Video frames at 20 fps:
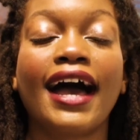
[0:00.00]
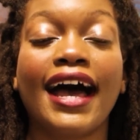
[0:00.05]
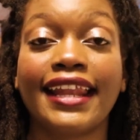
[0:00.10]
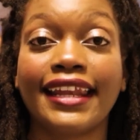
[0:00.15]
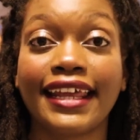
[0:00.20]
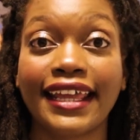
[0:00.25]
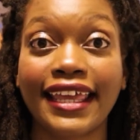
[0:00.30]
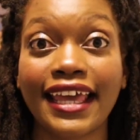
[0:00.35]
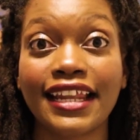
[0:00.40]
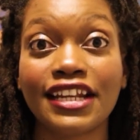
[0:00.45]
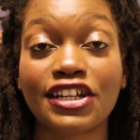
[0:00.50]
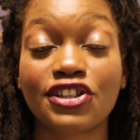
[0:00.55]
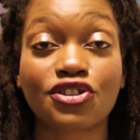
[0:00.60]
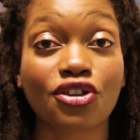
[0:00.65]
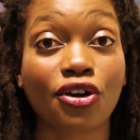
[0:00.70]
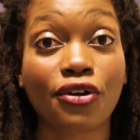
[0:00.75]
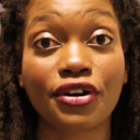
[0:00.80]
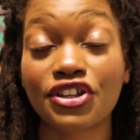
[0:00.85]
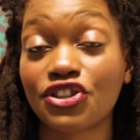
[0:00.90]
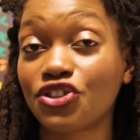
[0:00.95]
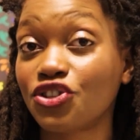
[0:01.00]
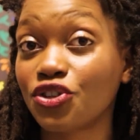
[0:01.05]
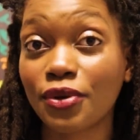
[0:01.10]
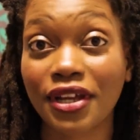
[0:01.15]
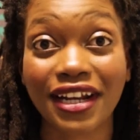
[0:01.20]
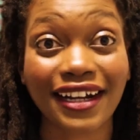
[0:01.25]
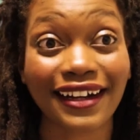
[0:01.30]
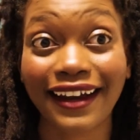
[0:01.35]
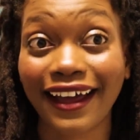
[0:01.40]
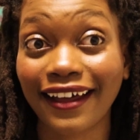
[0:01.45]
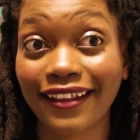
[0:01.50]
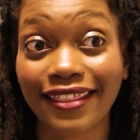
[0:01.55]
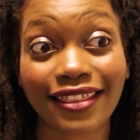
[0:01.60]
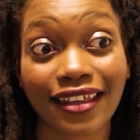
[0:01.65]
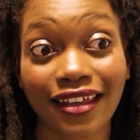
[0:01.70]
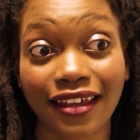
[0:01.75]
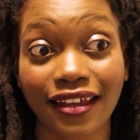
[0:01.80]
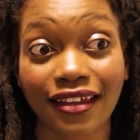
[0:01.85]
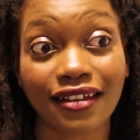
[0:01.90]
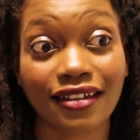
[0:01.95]
And again, it's always doing
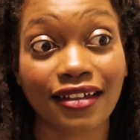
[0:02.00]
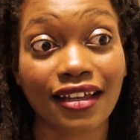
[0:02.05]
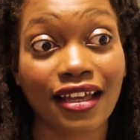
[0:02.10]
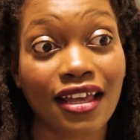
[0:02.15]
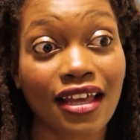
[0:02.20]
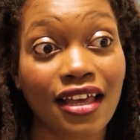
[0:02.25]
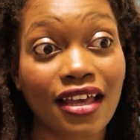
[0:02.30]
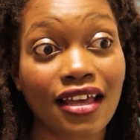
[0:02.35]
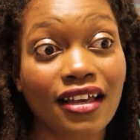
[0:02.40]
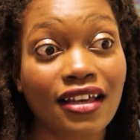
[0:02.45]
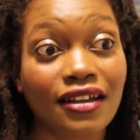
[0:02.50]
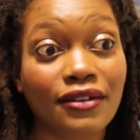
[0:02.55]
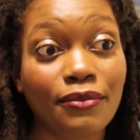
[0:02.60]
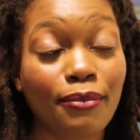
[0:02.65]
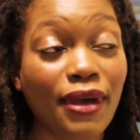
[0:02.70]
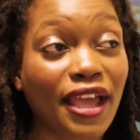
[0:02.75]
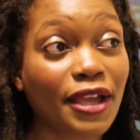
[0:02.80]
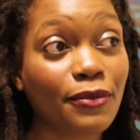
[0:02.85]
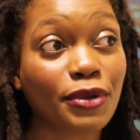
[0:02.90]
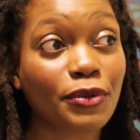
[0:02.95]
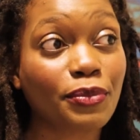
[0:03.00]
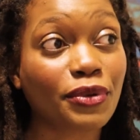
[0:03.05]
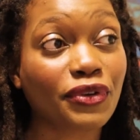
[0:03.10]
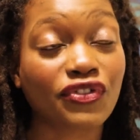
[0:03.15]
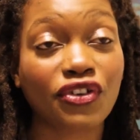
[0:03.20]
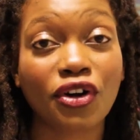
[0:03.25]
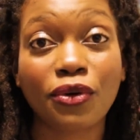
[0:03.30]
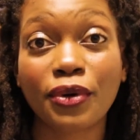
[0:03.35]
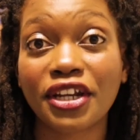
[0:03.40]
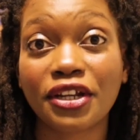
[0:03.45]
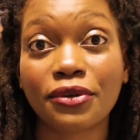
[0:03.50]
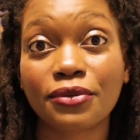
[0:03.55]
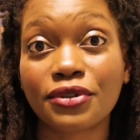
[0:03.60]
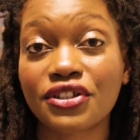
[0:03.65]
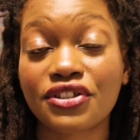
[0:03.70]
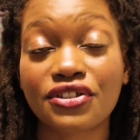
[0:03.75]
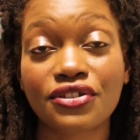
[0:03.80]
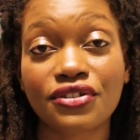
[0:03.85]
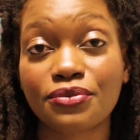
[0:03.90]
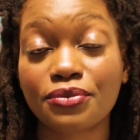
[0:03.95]
nothing. Maybe before
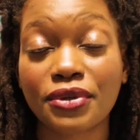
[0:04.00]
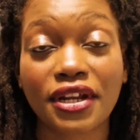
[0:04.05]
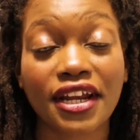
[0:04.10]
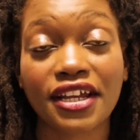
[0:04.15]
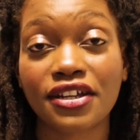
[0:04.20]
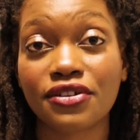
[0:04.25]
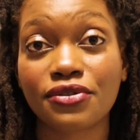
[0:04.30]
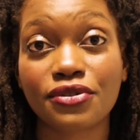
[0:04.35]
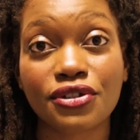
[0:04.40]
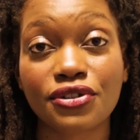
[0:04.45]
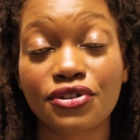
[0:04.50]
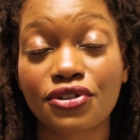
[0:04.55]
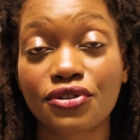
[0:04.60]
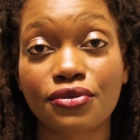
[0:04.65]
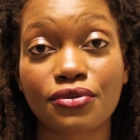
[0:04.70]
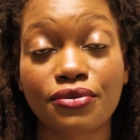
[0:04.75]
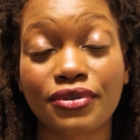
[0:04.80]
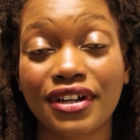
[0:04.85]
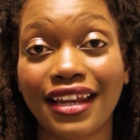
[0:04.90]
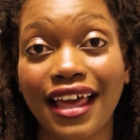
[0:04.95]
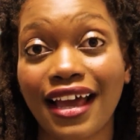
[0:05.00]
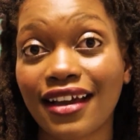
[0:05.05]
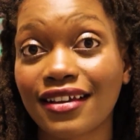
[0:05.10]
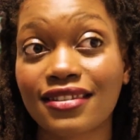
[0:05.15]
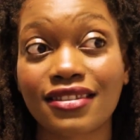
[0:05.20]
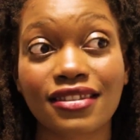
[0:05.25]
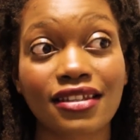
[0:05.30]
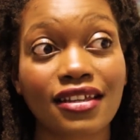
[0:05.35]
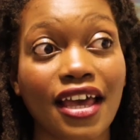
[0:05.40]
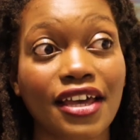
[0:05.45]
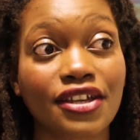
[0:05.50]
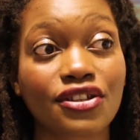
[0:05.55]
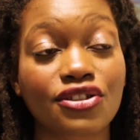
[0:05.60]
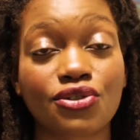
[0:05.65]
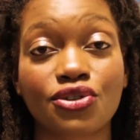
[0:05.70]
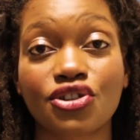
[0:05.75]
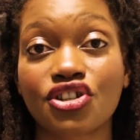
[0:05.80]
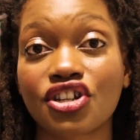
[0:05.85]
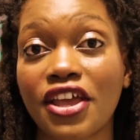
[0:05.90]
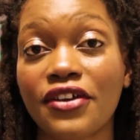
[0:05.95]
when I used to relax it, I used
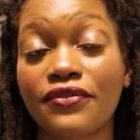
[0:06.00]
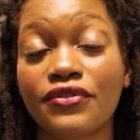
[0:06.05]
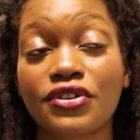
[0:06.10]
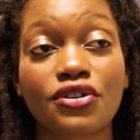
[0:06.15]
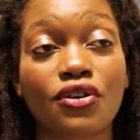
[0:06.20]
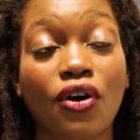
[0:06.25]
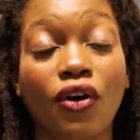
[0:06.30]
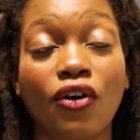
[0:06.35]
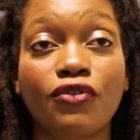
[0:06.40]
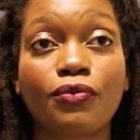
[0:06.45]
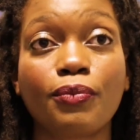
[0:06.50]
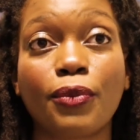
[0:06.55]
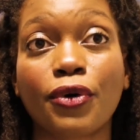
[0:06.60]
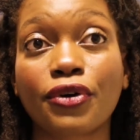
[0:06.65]
to shave it off